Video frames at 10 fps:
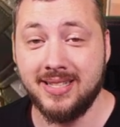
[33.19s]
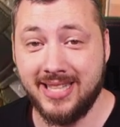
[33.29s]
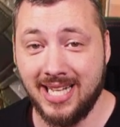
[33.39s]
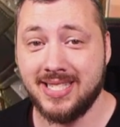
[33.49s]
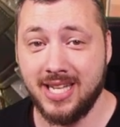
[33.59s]

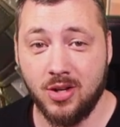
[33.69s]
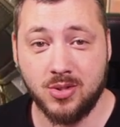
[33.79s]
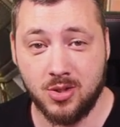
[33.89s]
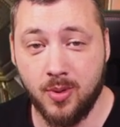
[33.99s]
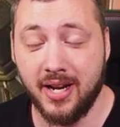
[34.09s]
That
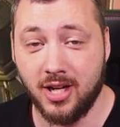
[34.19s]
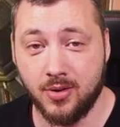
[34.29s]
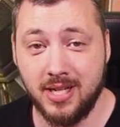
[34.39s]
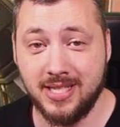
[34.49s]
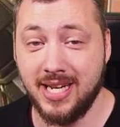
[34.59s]
sounds quite
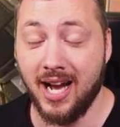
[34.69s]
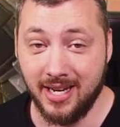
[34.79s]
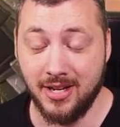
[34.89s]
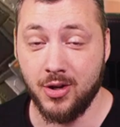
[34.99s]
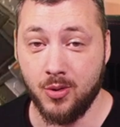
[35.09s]
crazy,
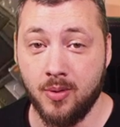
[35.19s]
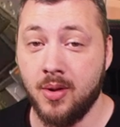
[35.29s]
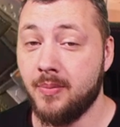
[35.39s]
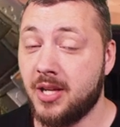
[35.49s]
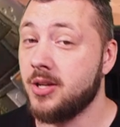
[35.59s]
I know,
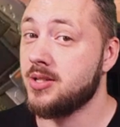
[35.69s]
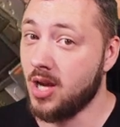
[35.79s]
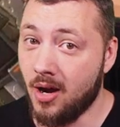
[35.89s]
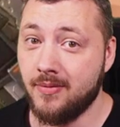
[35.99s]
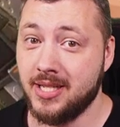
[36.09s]
because
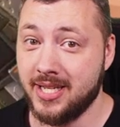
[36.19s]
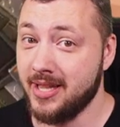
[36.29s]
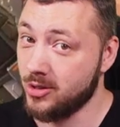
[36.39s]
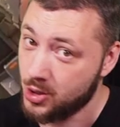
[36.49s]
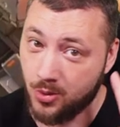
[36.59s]
obviously
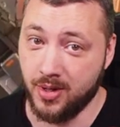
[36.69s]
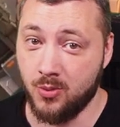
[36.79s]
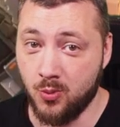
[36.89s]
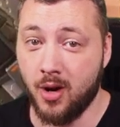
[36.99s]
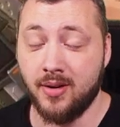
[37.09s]
there's only
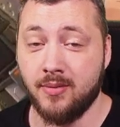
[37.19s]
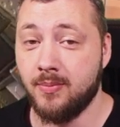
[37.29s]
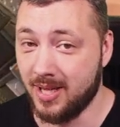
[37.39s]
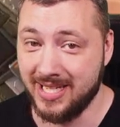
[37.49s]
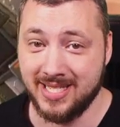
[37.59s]
one
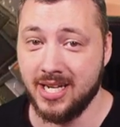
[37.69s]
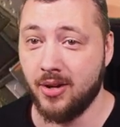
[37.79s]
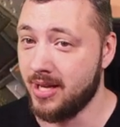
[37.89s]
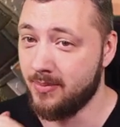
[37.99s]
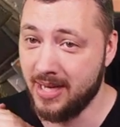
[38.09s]

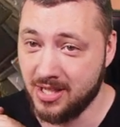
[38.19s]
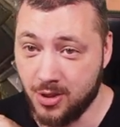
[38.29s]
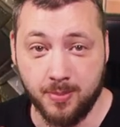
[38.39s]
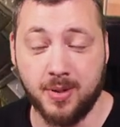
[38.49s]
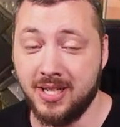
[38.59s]
playstyle that makes
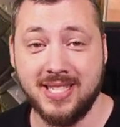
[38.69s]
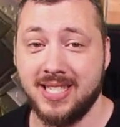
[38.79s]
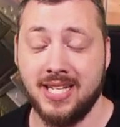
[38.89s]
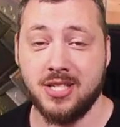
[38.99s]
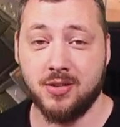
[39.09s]
complete
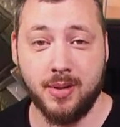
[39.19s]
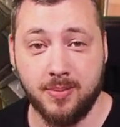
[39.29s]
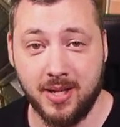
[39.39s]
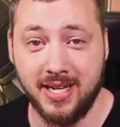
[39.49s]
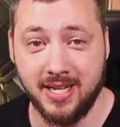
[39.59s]
sense to be
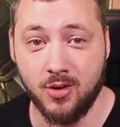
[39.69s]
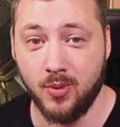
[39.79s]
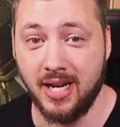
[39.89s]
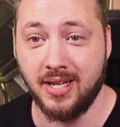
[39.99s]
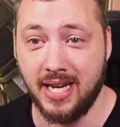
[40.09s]
played in a
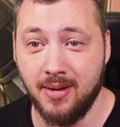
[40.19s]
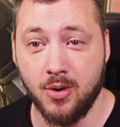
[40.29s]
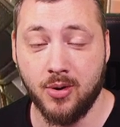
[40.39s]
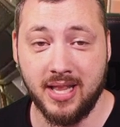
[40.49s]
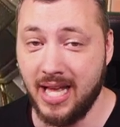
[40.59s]
ranked game
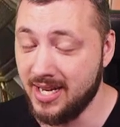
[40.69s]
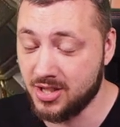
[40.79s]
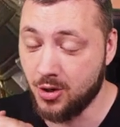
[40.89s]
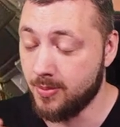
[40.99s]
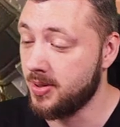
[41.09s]
mode, and that
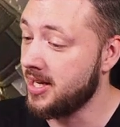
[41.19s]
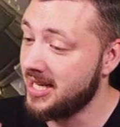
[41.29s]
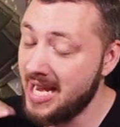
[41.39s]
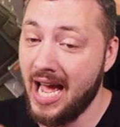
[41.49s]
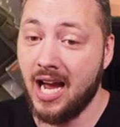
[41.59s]
is
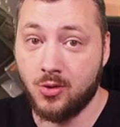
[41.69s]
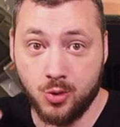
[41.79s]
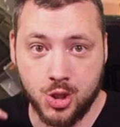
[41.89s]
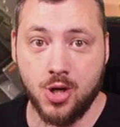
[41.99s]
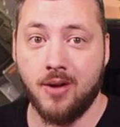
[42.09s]
completely
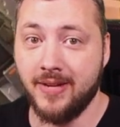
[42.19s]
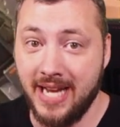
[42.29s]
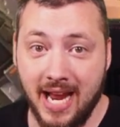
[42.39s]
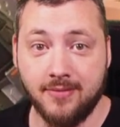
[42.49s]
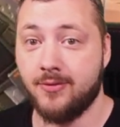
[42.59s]
aggro
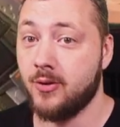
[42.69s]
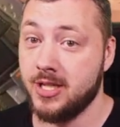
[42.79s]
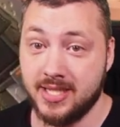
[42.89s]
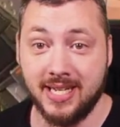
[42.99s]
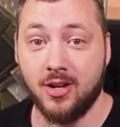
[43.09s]
shoving every
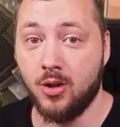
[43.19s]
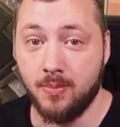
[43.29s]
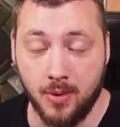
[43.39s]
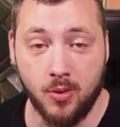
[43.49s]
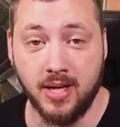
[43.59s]
single
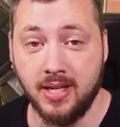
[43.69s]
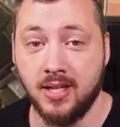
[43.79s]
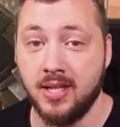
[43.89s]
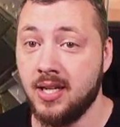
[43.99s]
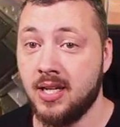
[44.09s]
opponent.